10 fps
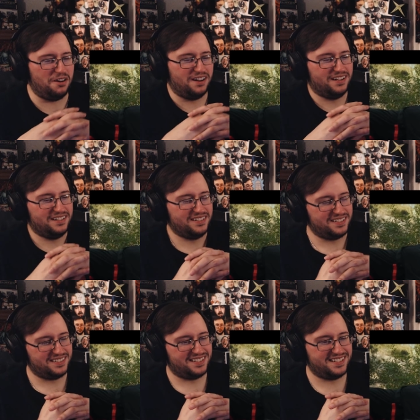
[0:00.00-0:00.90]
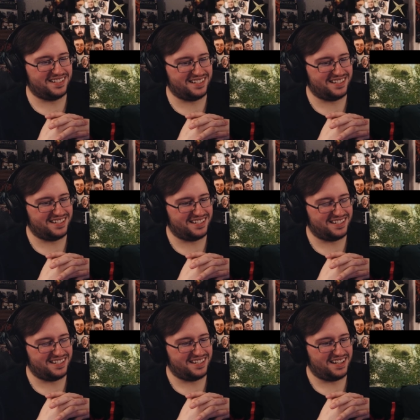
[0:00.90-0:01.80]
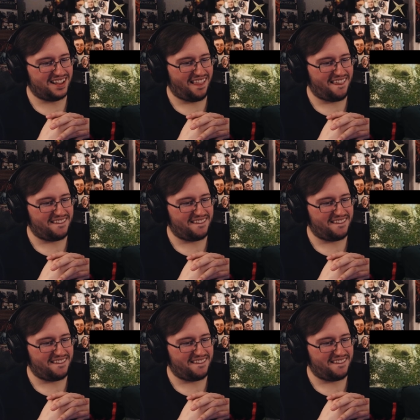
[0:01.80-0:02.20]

Don't worry, we'll be safe behind this bush.